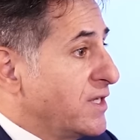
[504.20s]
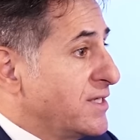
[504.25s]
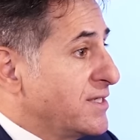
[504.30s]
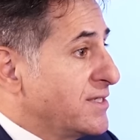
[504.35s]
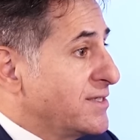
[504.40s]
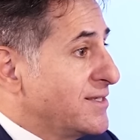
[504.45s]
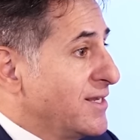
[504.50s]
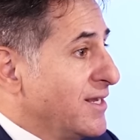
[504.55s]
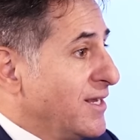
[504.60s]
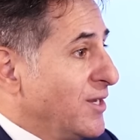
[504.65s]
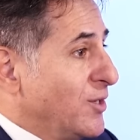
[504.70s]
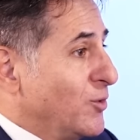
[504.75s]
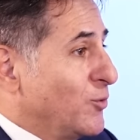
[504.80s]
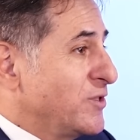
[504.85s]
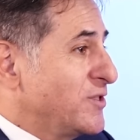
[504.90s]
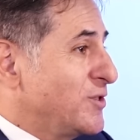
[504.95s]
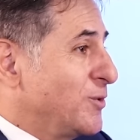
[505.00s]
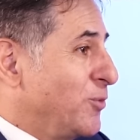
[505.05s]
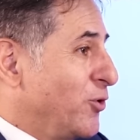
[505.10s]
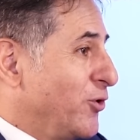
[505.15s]
is,
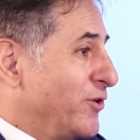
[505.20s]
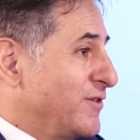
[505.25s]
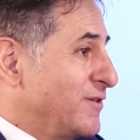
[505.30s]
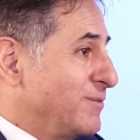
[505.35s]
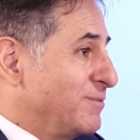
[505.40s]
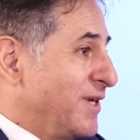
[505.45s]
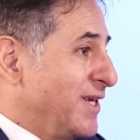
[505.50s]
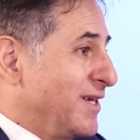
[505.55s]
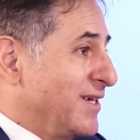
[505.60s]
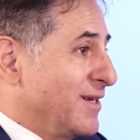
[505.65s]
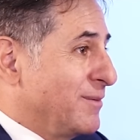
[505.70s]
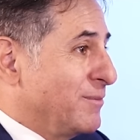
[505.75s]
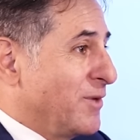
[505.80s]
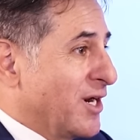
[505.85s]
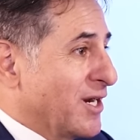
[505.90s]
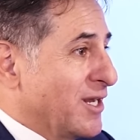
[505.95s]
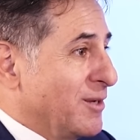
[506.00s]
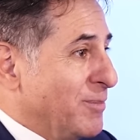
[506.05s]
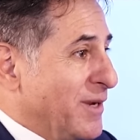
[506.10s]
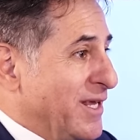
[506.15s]
what's the point in being in a
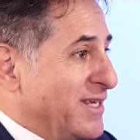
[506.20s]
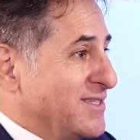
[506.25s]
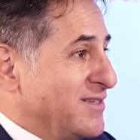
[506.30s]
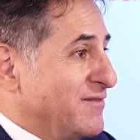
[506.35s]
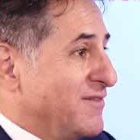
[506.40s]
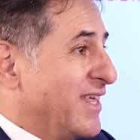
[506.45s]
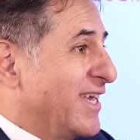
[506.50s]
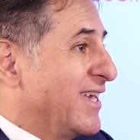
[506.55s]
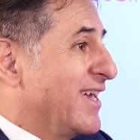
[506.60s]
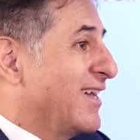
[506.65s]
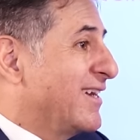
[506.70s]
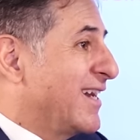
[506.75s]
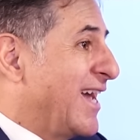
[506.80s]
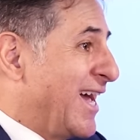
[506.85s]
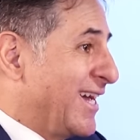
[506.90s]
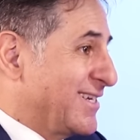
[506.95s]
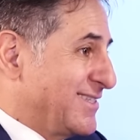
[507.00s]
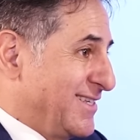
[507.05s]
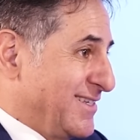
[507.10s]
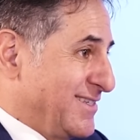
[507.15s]
marketplace if they can't
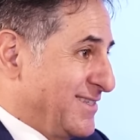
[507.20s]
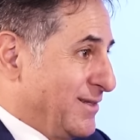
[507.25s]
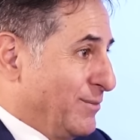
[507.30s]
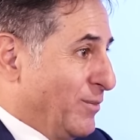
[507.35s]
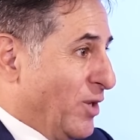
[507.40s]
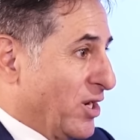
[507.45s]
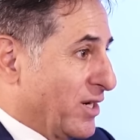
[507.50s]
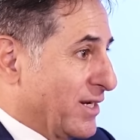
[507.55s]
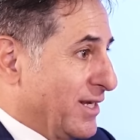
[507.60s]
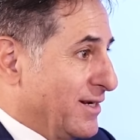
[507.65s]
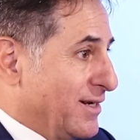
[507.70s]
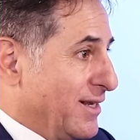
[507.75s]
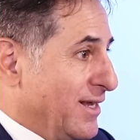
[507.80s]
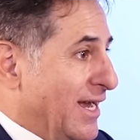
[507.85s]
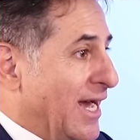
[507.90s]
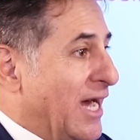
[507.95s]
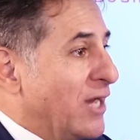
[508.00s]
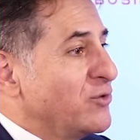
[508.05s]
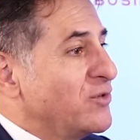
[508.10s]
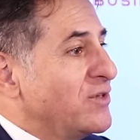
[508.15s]
access the market?
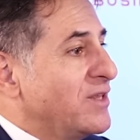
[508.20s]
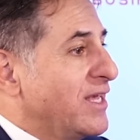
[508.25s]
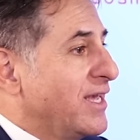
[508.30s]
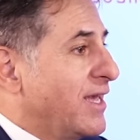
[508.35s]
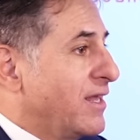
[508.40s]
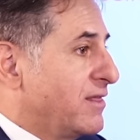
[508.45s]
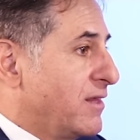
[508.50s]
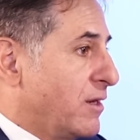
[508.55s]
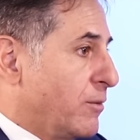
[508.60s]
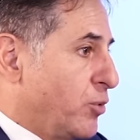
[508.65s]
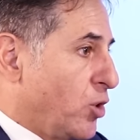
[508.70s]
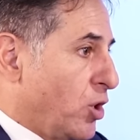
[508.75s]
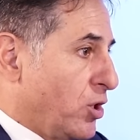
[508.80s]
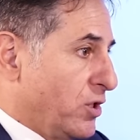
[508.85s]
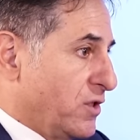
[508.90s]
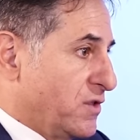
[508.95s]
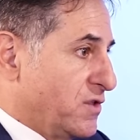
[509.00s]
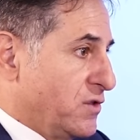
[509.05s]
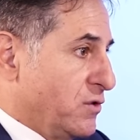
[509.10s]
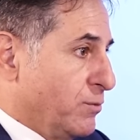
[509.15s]
How do they get their
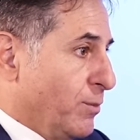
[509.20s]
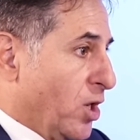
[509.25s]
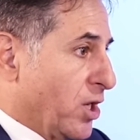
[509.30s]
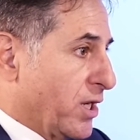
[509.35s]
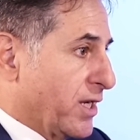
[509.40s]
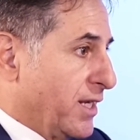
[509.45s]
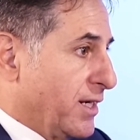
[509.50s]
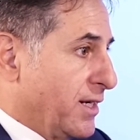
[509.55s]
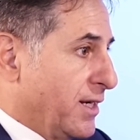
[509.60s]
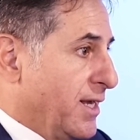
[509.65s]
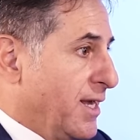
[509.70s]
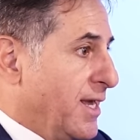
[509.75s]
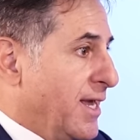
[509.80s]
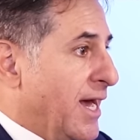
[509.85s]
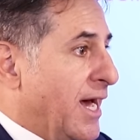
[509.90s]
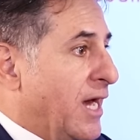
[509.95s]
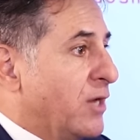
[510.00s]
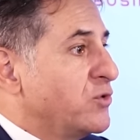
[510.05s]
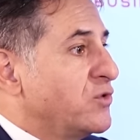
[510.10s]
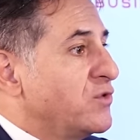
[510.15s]
products to market?
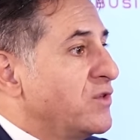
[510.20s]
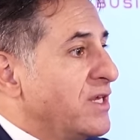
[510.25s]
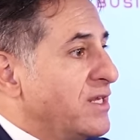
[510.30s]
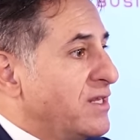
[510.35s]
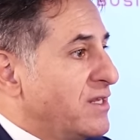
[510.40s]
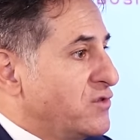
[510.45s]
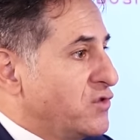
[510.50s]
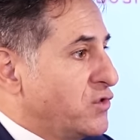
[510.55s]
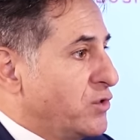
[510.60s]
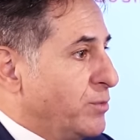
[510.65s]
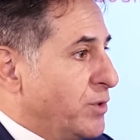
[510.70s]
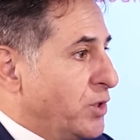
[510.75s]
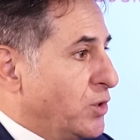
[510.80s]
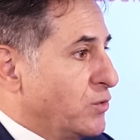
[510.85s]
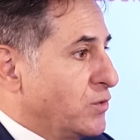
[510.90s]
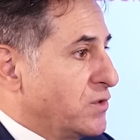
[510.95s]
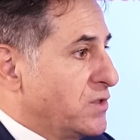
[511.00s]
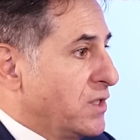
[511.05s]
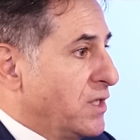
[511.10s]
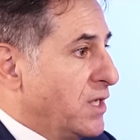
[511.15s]
How do they
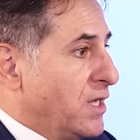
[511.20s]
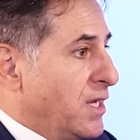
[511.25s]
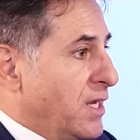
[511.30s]
distribute?